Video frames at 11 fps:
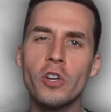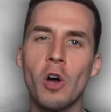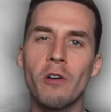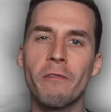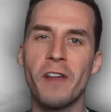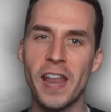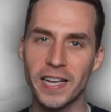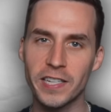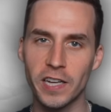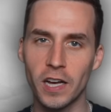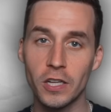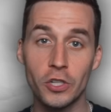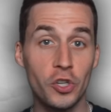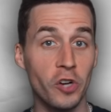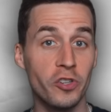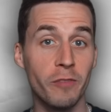daughter Vanessa,
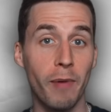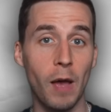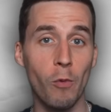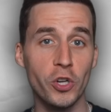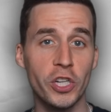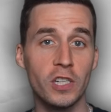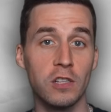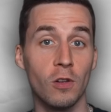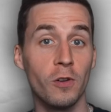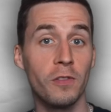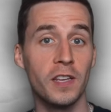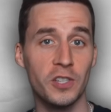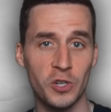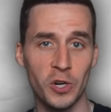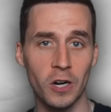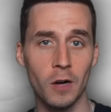judging by what she's learned this
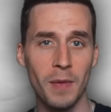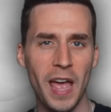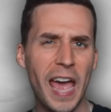term,